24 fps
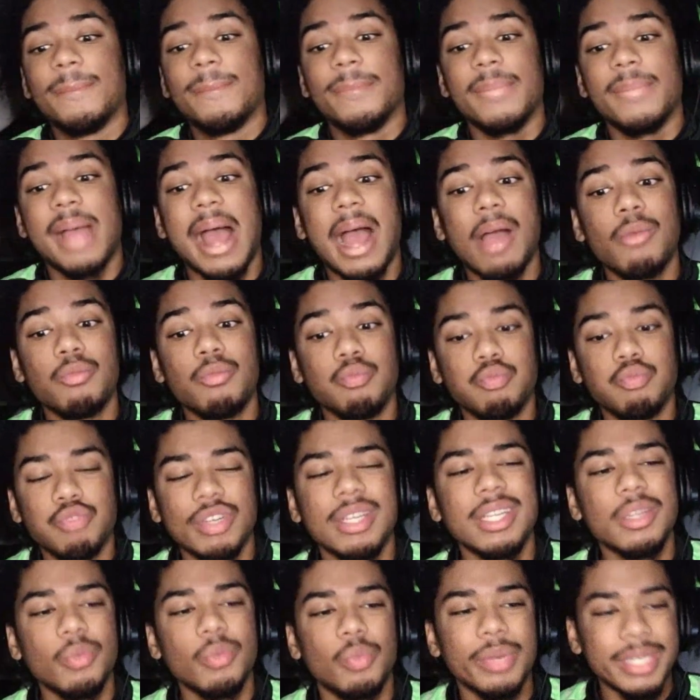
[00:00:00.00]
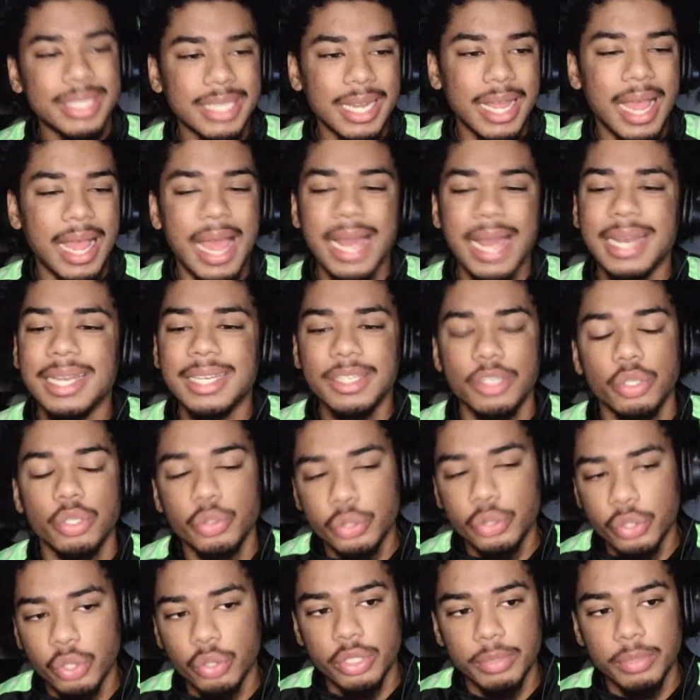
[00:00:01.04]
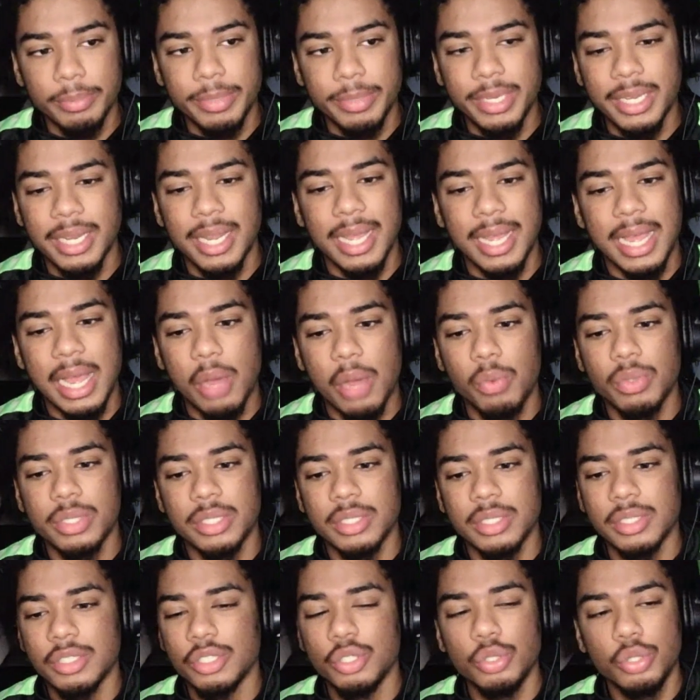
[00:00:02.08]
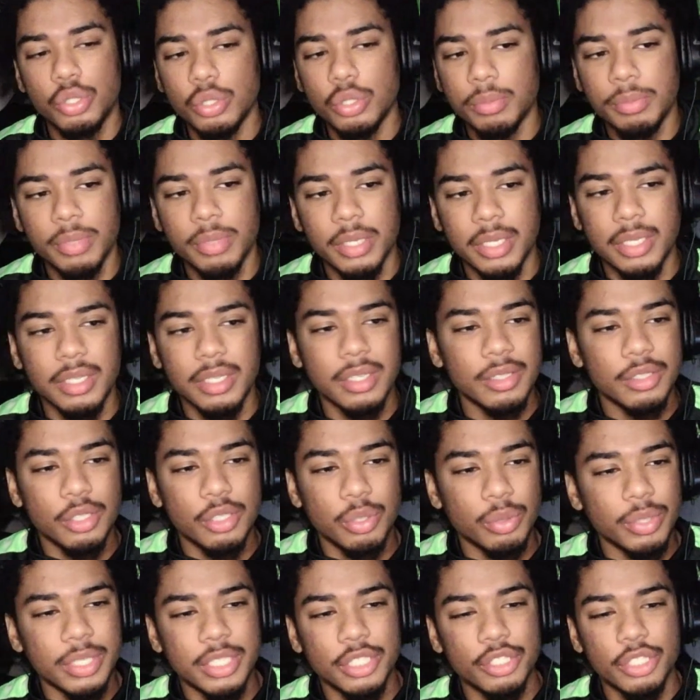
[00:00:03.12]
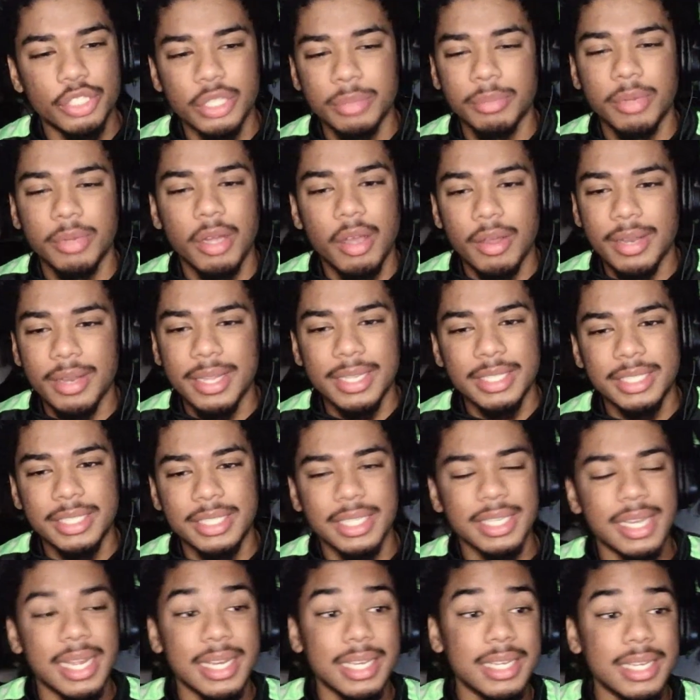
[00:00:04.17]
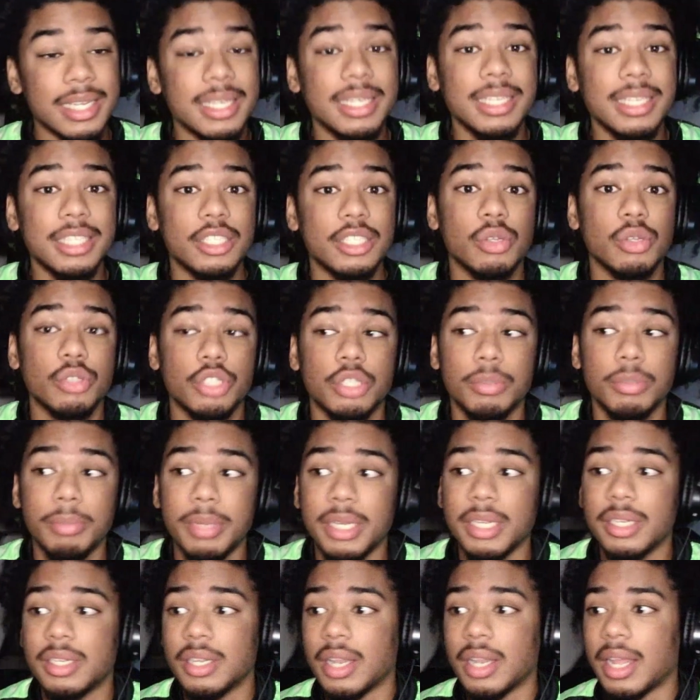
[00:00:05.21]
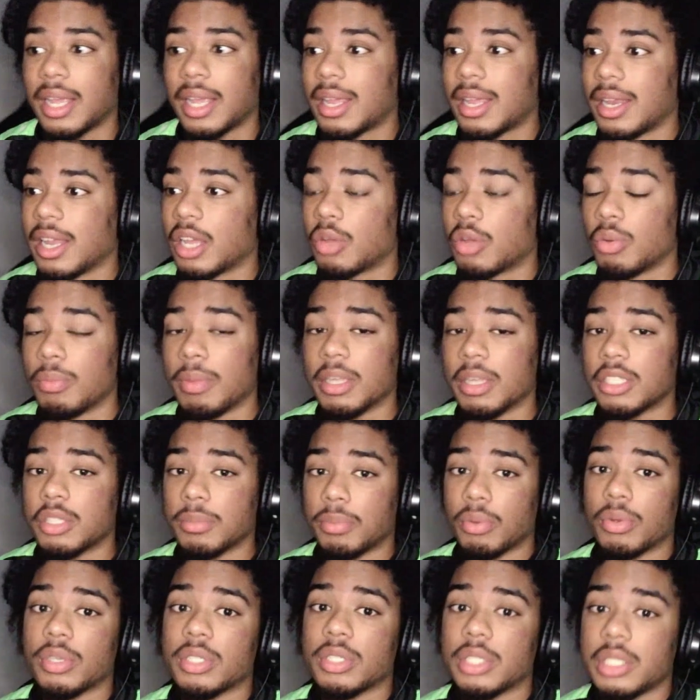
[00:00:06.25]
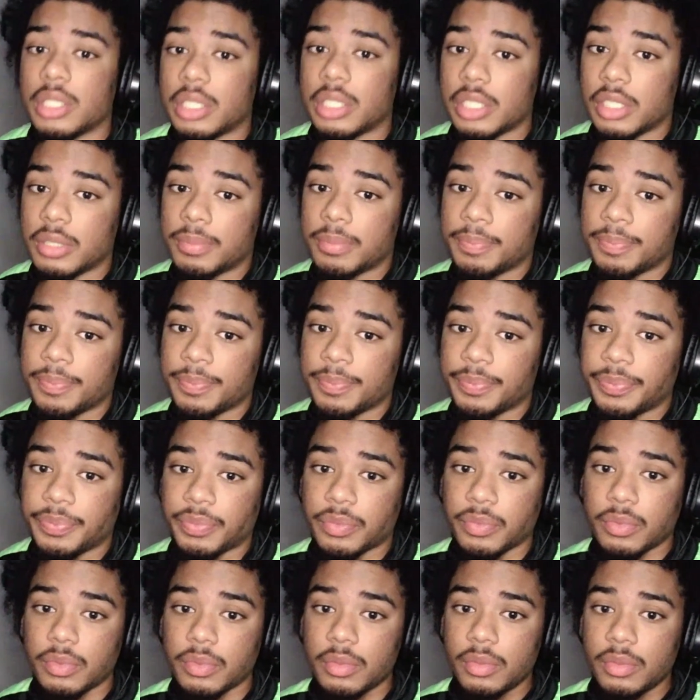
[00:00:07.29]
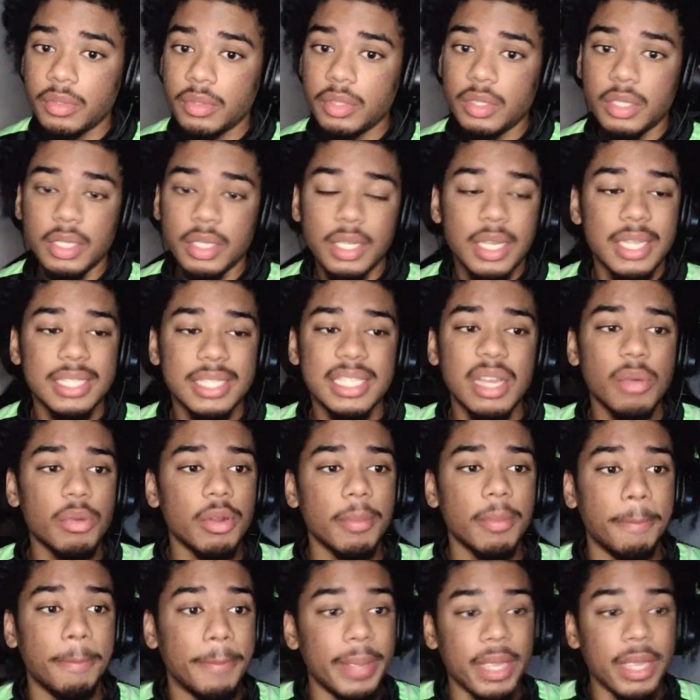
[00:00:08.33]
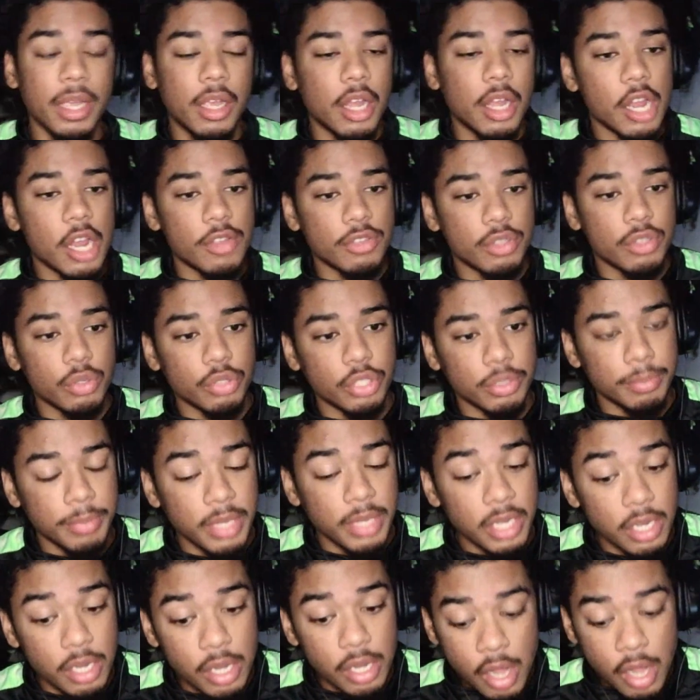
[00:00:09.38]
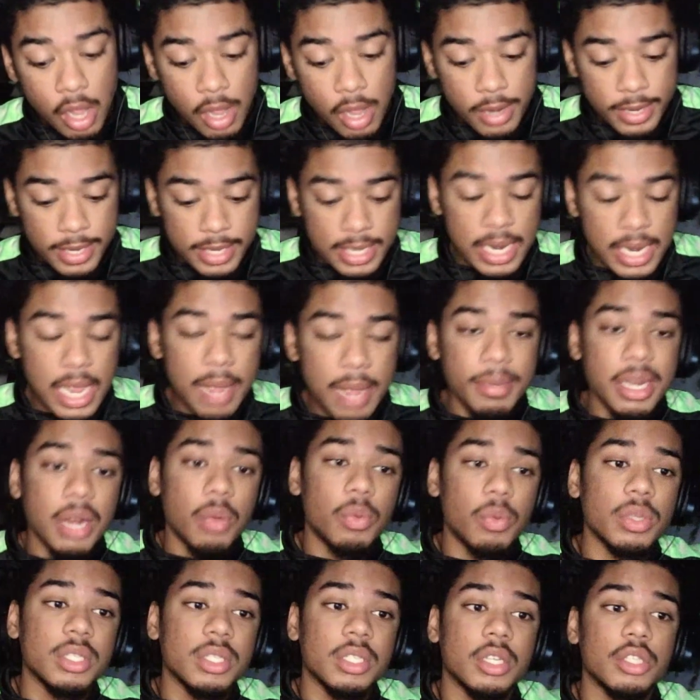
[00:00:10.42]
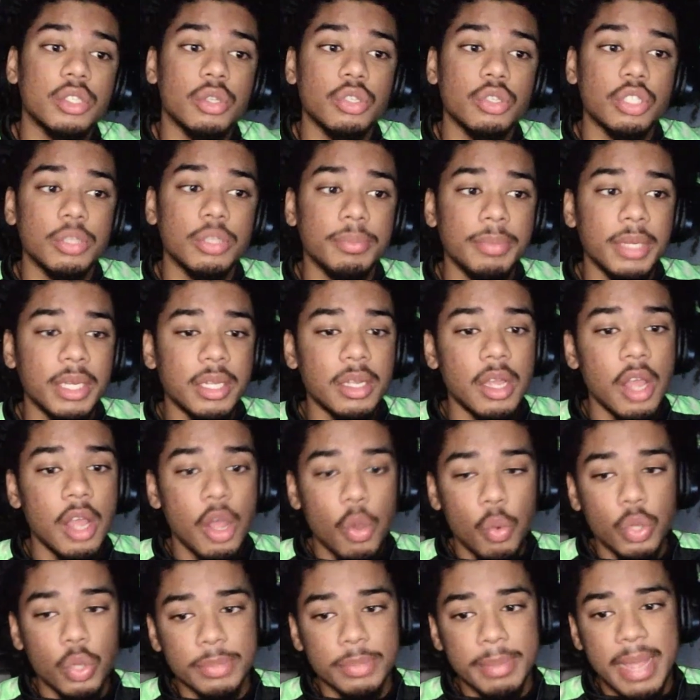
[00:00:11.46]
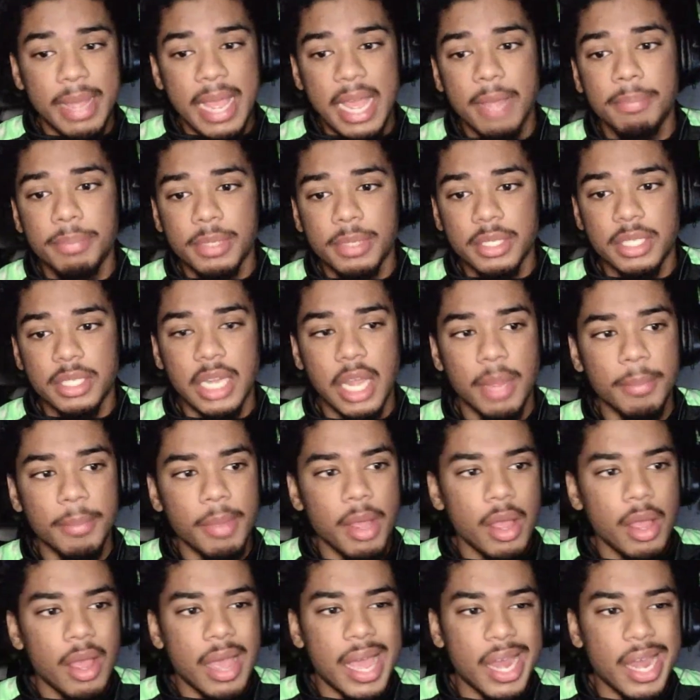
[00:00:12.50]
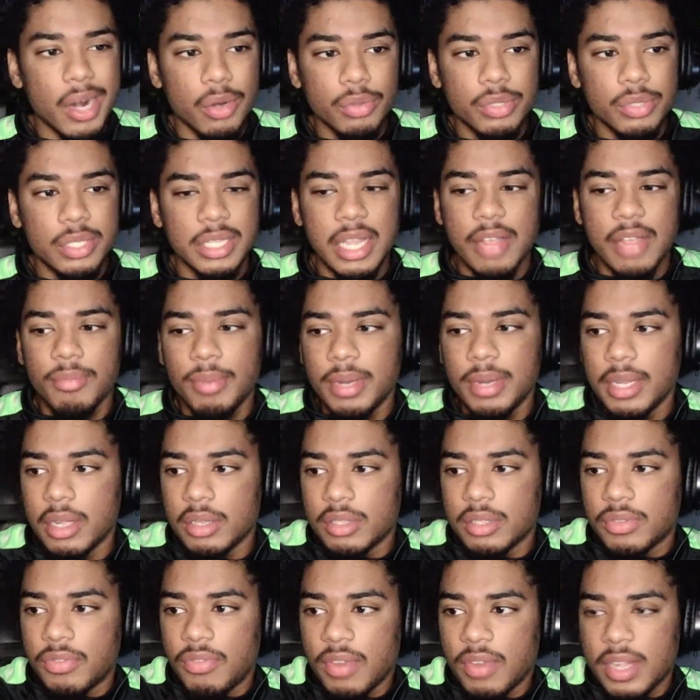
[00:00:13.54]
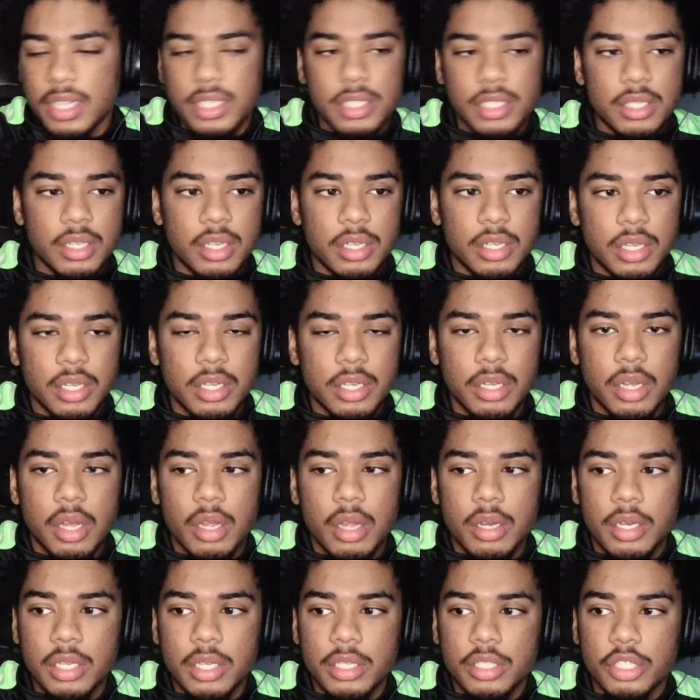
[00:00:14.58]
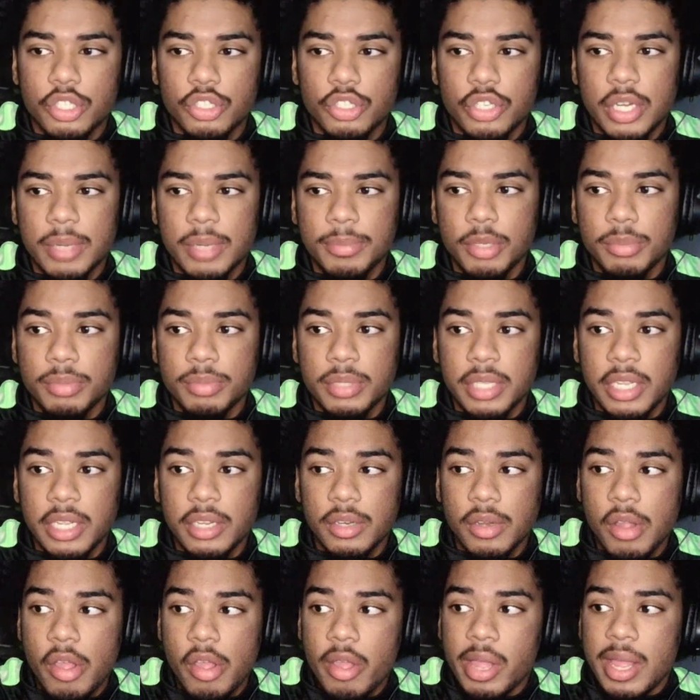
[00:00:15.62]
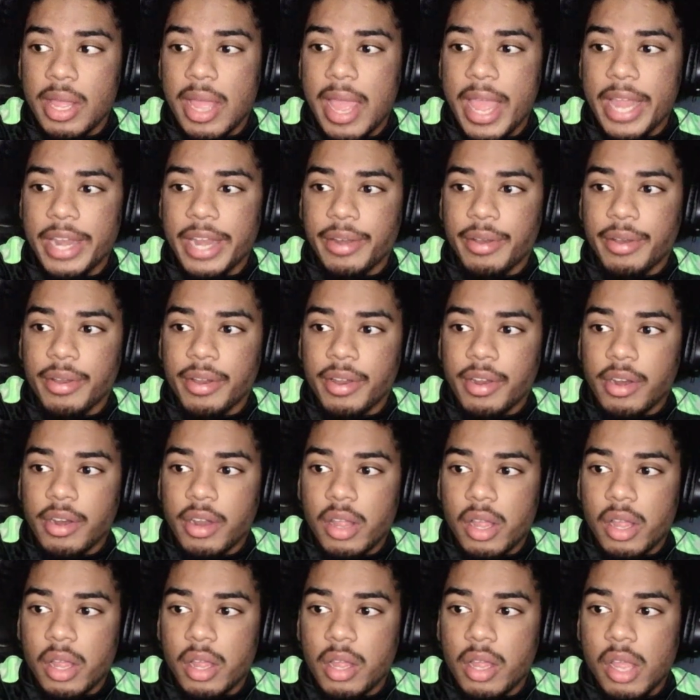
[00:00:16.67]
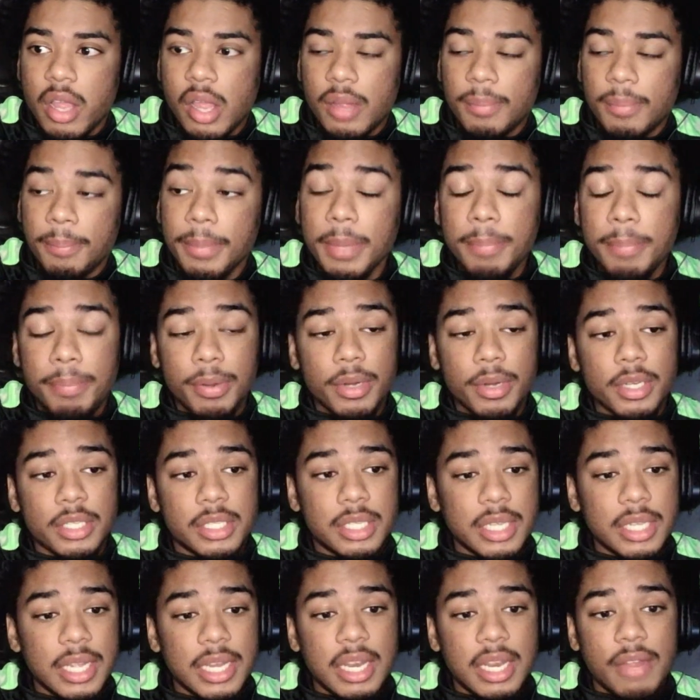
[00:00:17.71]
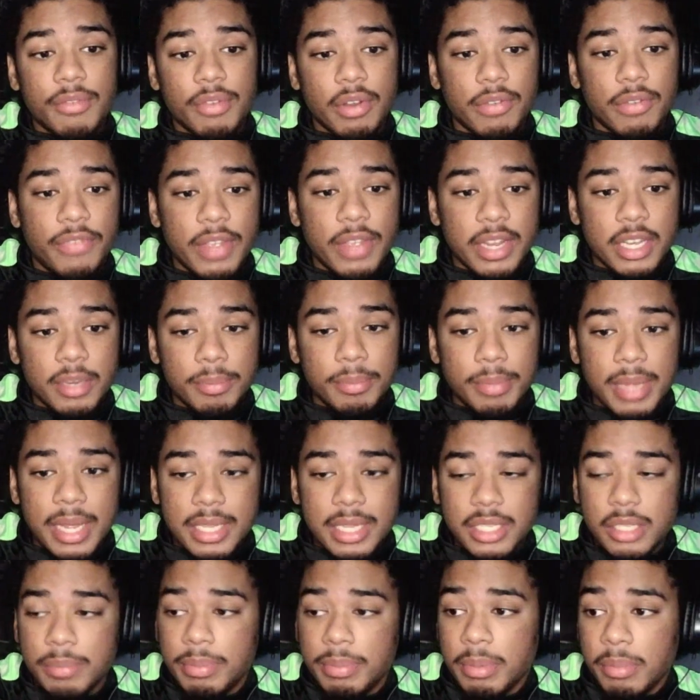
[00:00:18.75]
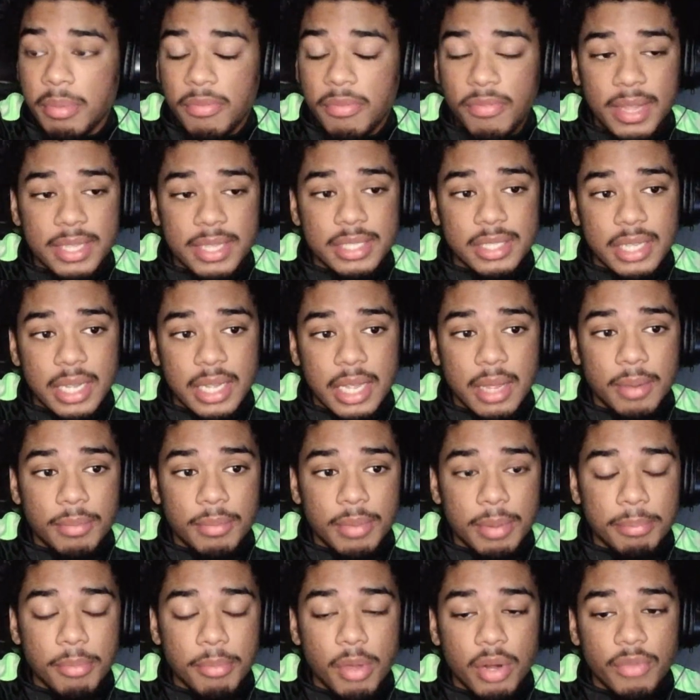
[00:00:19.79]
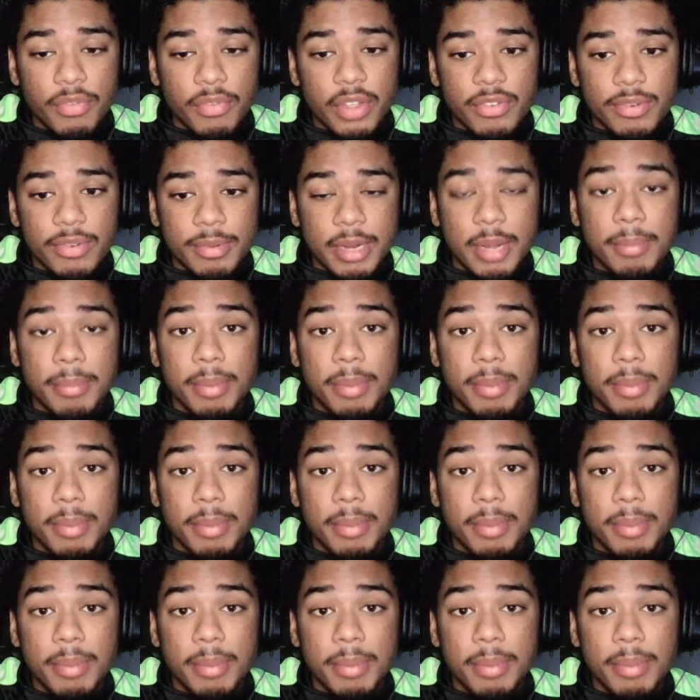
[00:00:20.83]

I really wish I didn't do social media. Like, I wasn't a YouTuber, Twitch streamer, all that shit, and I didn't need social media to, like, connect with my supporters and shit, because I would have been cut off social media. The time that I wasn't on social media was my happiest time. I don't see everybody else flexing on Instagram, you know what I'm saying? And me personally, it never affected me. I see people flexing, I get motivated from that, but a